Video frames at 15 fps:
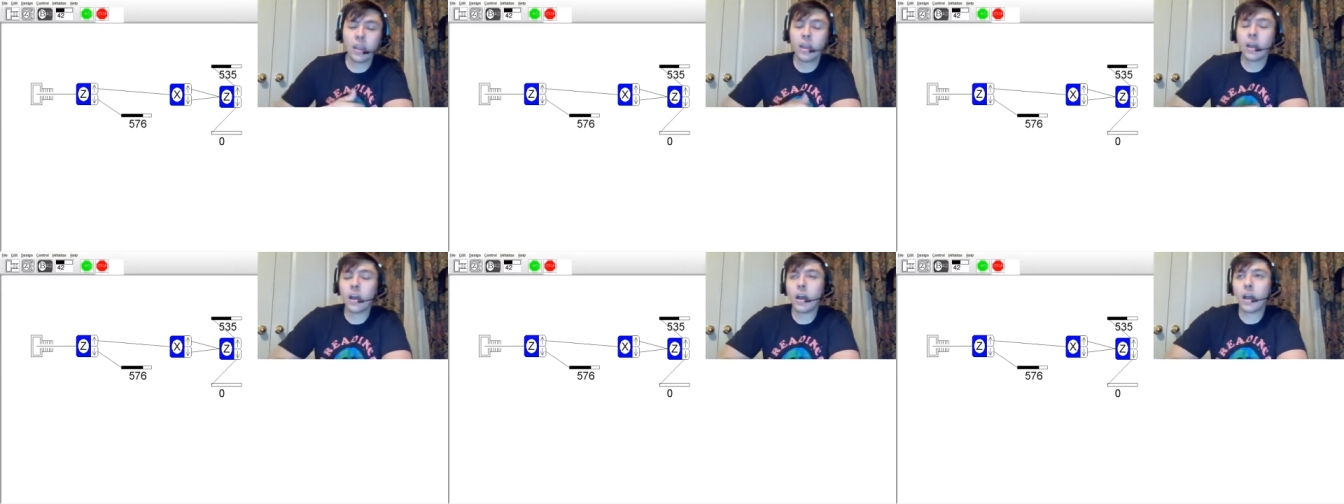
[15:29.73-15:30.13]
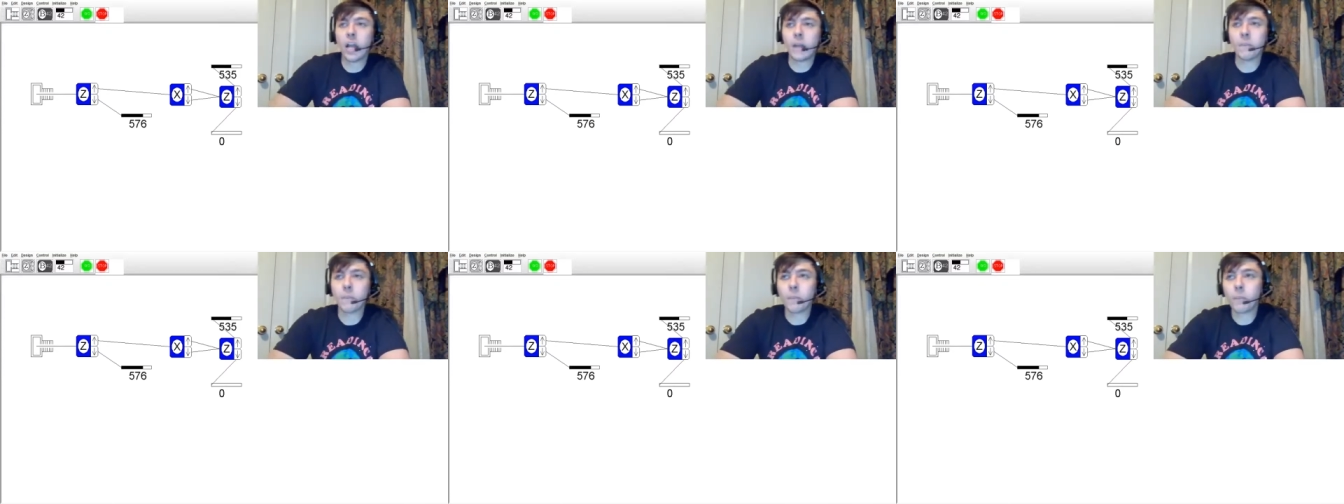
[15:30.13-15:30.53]
Um,
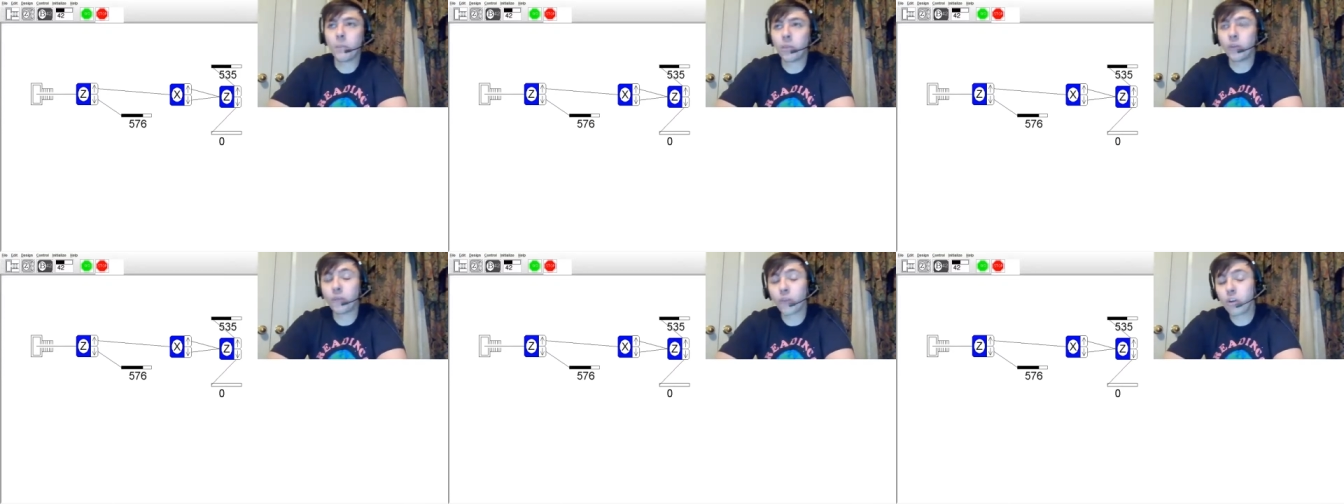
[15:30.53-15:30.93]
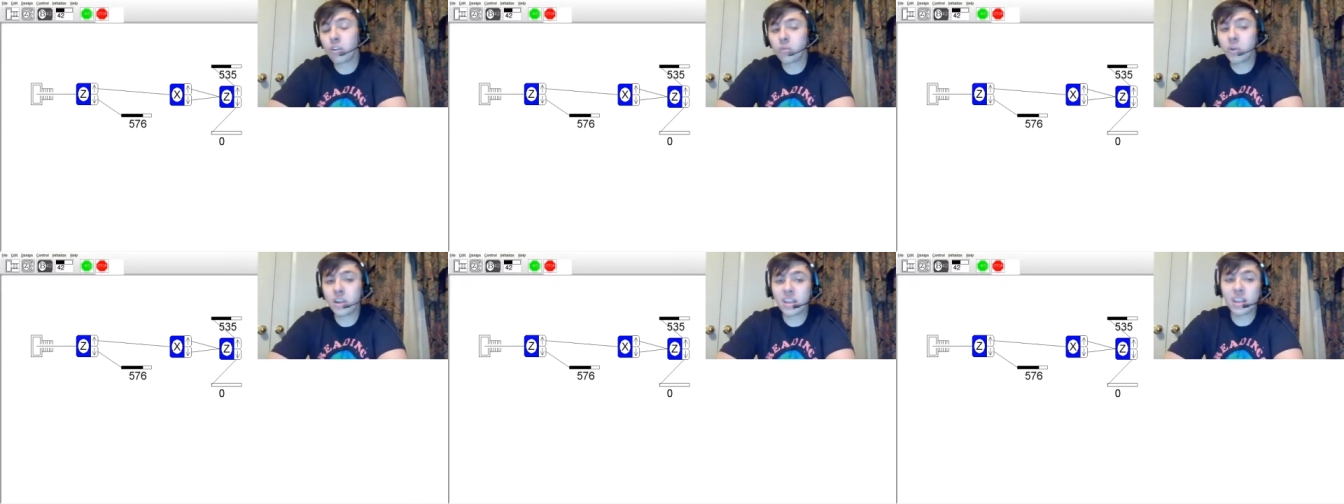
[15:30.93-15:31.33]
the first one
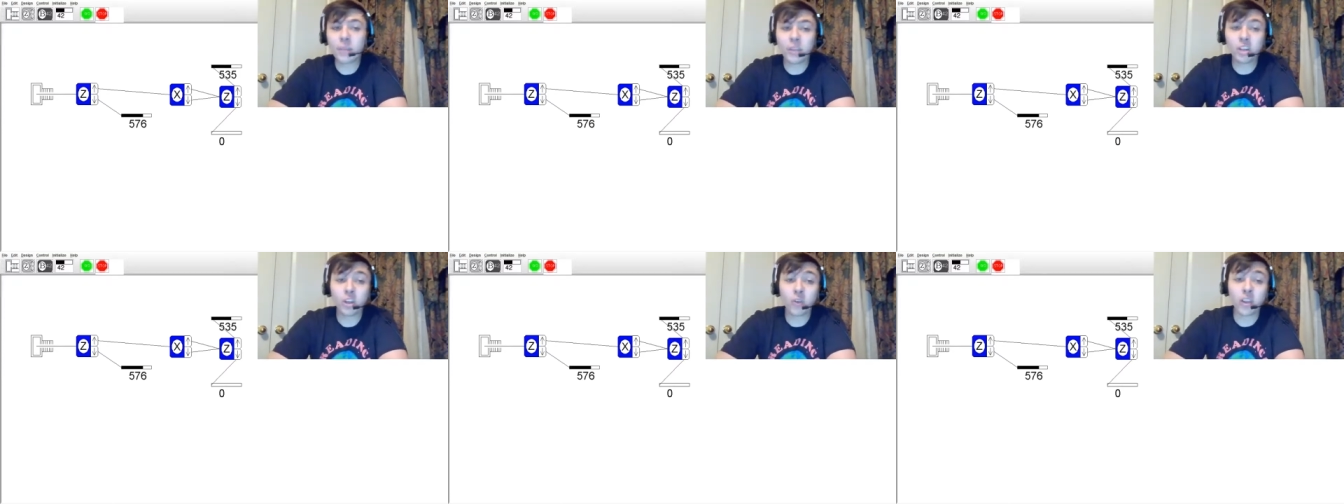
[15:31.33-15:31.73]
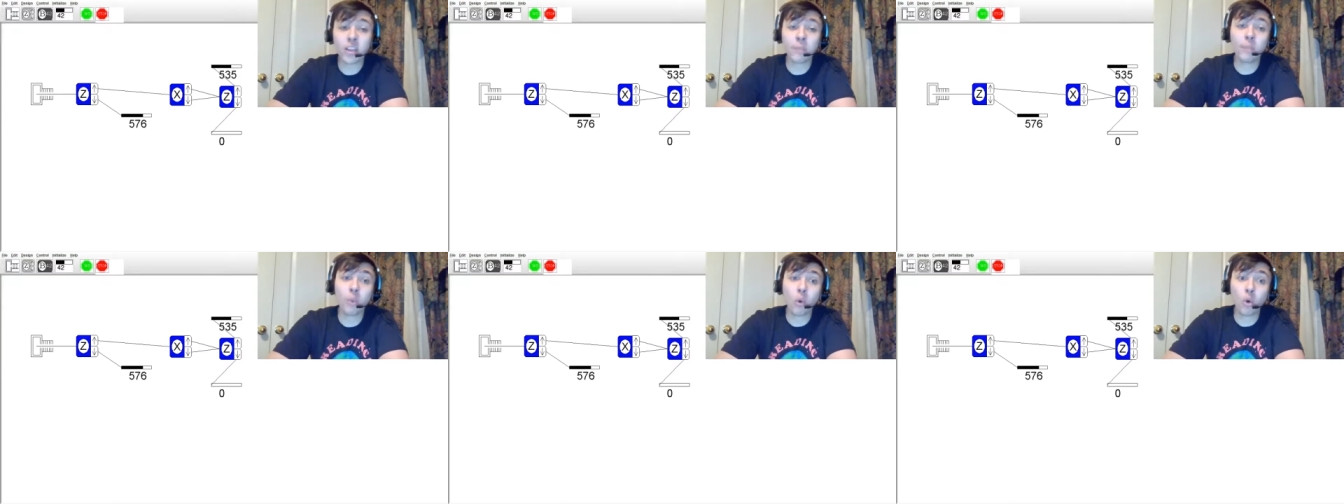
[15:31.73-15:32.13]
is something known as
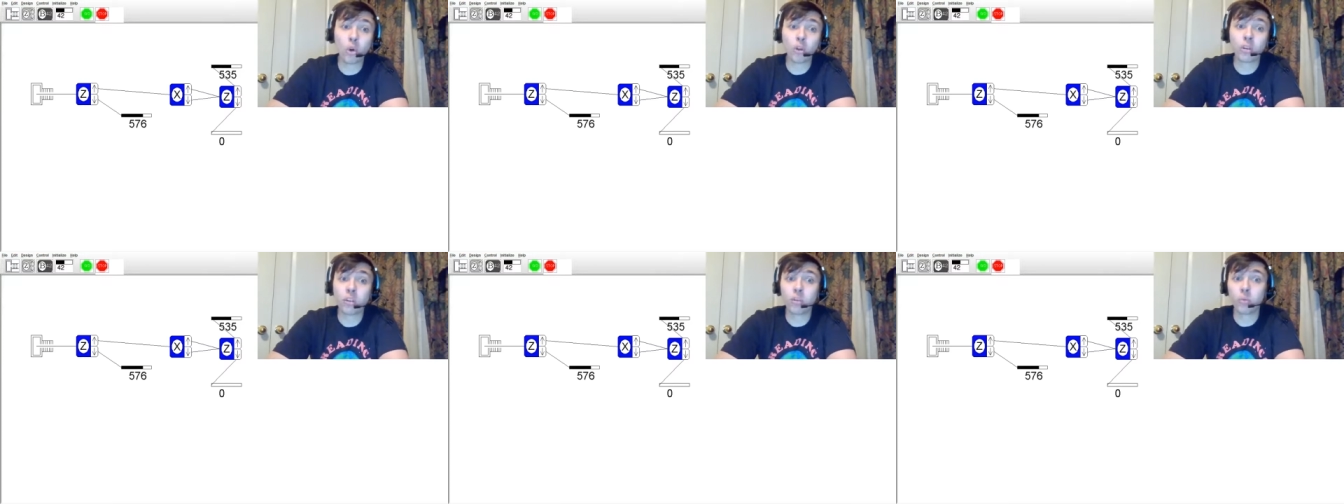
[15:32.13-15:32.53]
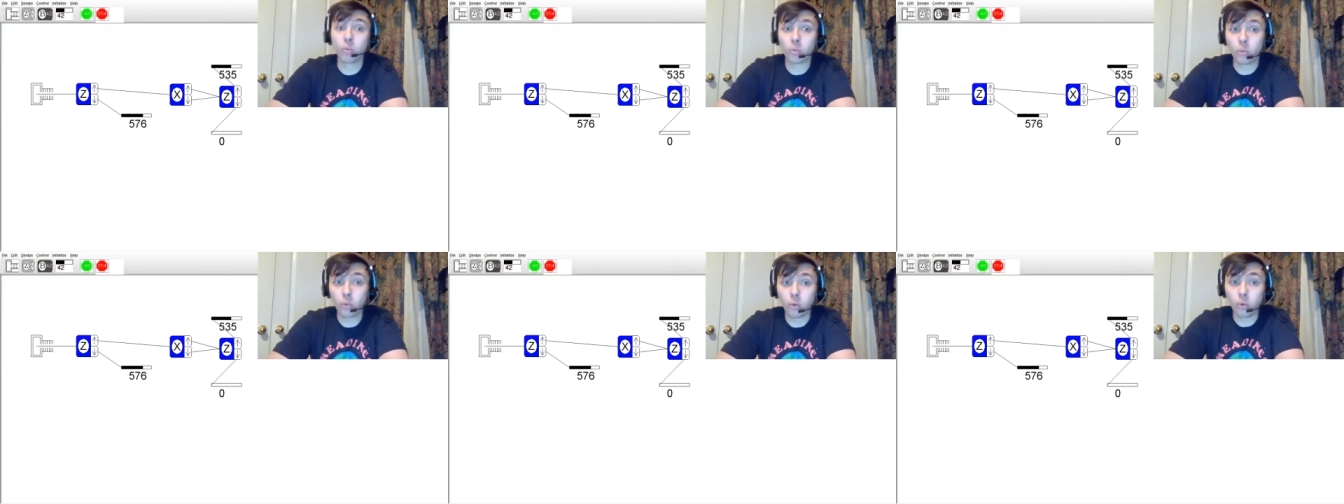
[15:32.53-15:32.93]
Born's
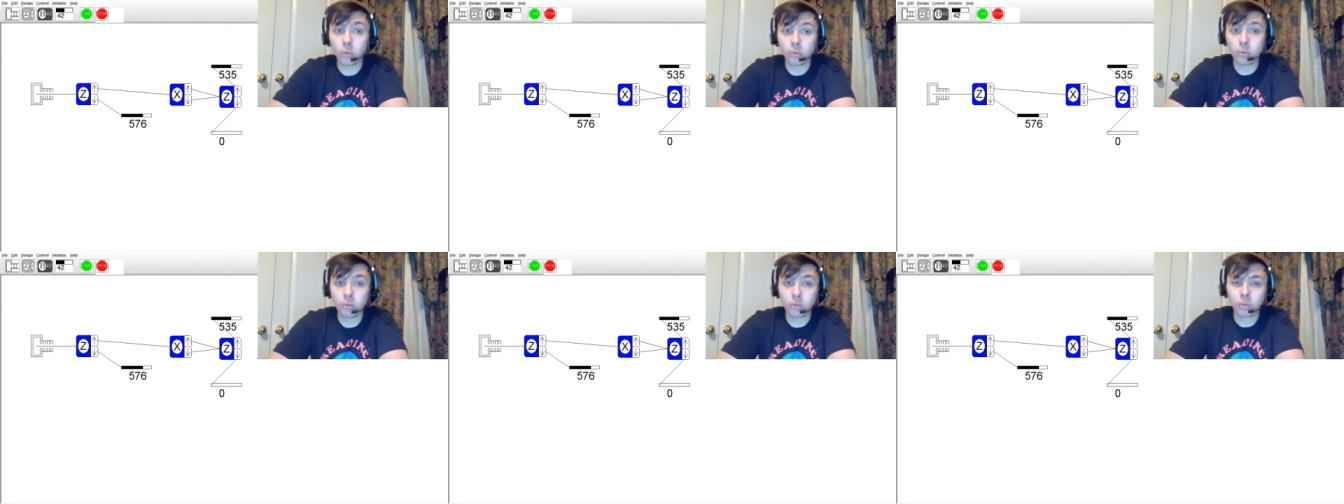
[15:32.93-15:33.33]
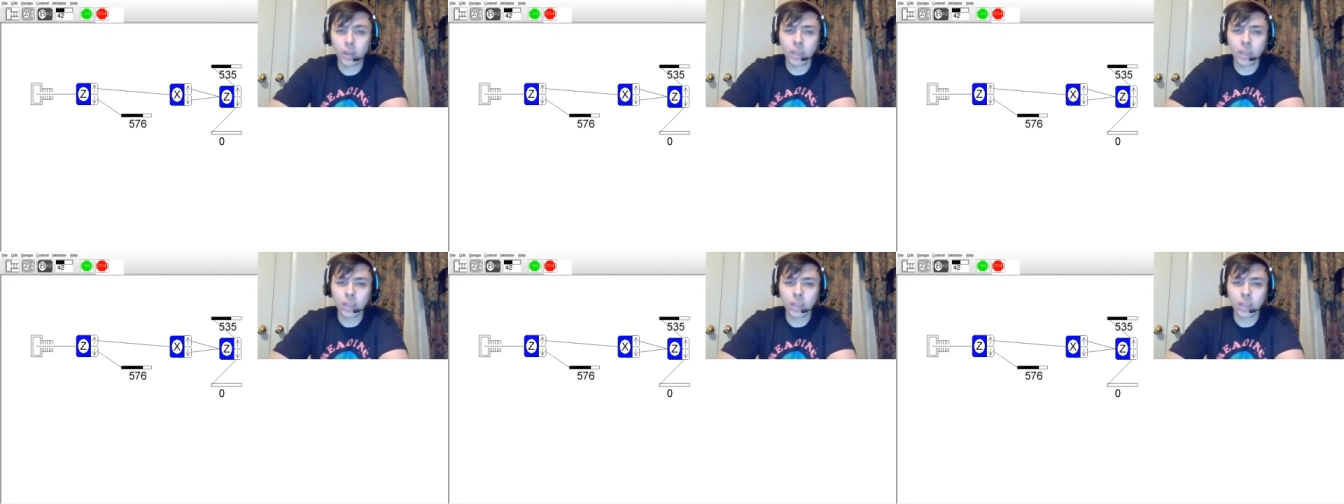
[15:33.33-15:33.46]
rule, right?